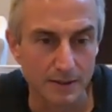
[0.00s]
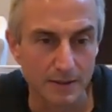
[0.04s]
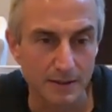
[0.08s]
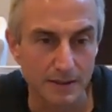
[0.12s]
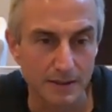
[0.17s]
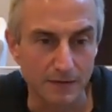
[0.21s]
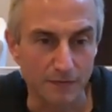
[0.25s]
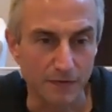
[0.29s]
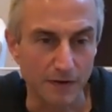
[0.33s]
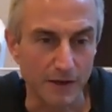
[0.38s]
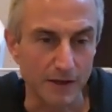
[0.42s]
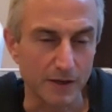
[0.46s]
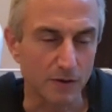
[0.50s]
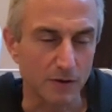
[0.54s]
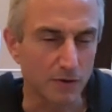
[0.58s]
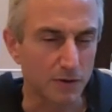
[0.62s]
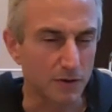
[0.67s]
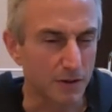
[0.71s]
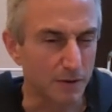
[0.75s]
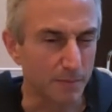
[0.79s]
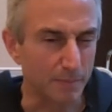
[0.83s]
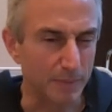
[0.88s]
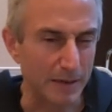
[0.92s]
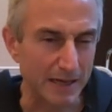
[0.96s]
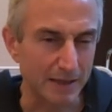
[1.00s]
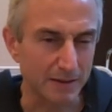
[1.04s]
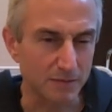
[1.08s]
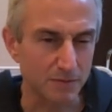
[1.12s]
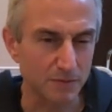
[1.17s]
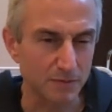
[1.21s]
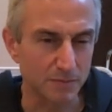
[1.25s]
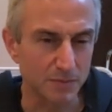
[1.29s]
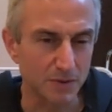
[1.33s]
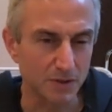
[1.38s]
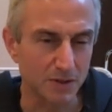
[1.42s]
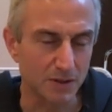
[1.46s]
If I go to the
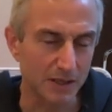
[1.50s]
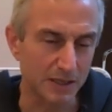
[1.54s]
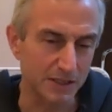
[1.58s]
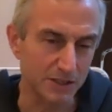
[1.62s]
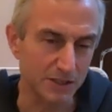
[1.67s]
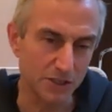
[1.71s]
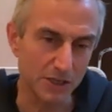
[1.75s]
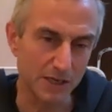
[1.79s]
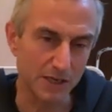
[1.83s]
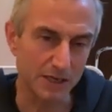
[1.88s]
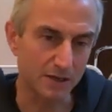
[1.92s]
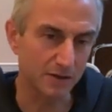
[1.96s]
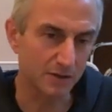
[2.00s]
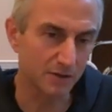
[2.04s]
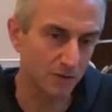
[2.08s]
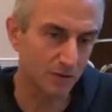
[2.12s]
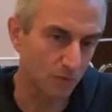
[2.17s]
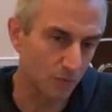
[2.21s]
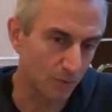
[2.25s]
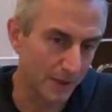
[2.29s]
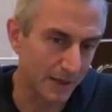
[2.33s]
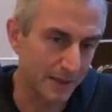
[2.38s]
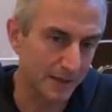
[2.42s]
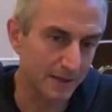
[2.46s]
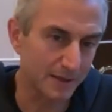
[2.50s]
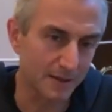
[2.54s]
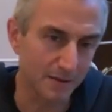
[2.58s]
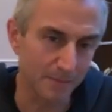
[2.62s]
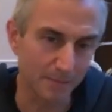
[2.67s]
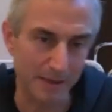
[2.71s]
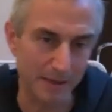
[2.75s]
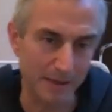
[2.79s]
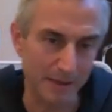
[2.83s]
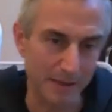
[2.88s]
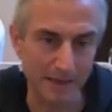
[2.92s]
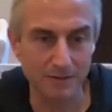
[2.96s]
bathroom, could I check on the way to the
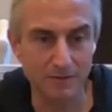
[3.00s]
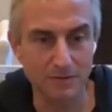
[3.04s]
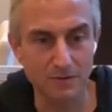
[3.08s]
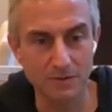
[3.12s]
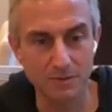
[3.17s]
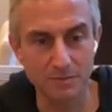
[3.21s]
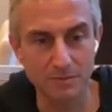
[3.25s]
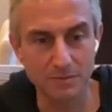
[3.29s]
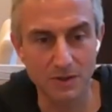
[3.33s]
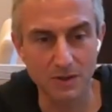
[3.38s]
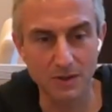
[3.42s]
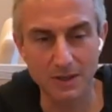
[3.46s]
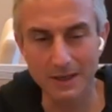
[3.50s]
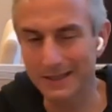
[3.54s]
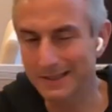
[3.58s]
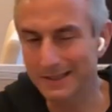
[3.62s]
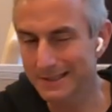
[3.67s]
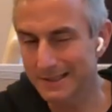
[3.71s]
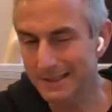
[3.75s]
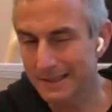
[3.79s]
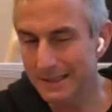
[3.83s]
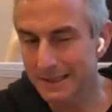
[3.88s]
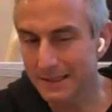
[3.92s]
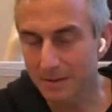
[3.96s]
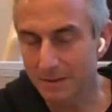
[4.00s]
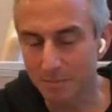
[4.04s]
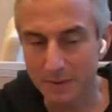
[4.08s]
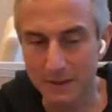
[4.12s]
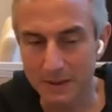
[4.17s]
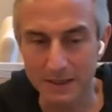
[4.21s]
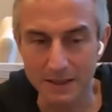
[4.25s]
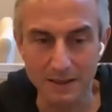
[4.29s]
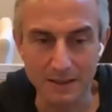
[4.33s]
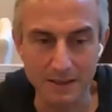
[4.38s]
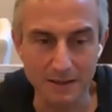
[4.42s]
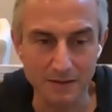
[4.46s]
bathroom? Could I sneak a
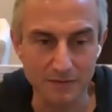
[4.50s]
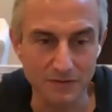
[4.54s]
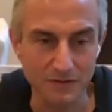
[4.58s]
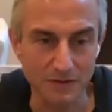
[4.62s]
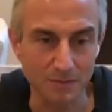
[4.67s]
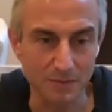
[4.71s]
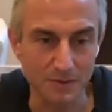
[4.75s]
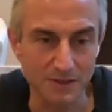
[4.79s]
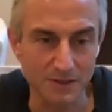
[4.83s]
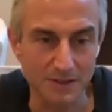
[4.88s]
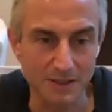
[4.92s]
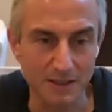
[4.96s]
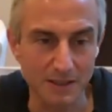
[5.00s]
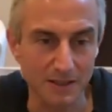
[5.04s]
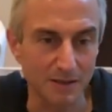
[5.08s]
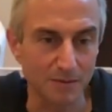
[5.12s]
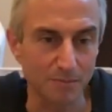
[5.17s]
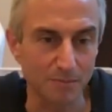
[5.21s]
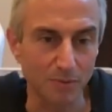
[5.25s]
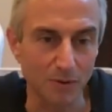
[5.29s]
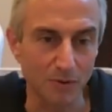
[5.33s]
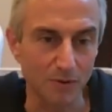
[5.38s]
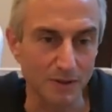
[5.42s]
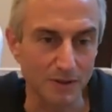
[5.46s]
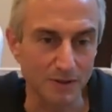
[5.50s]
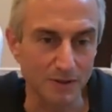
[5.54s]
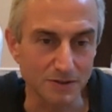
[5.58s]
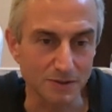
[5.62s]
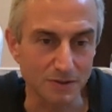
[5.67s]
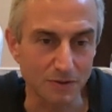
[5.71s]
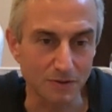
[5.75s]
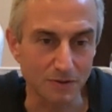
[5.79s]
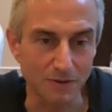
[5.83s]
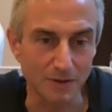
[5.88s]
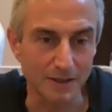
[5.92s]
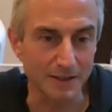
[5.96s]
peek if someone's telling a boring
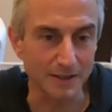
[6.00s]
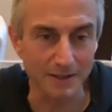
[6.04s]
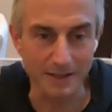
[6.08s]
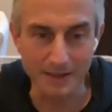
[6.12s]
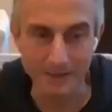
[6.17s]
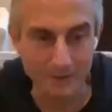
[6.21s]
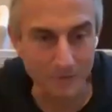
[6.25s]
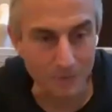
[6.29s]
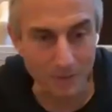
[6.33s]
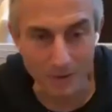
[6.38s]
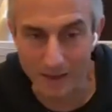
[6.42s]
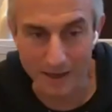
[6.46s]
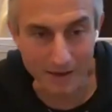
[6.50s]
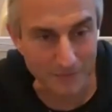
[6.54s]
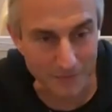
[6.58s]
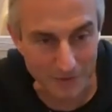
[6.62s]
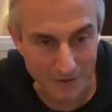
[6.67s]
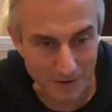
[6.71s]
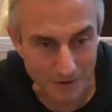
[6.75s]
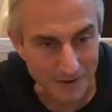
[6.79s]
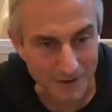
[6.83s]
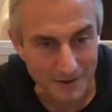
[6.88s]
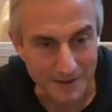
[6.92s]
story? Like, whatever.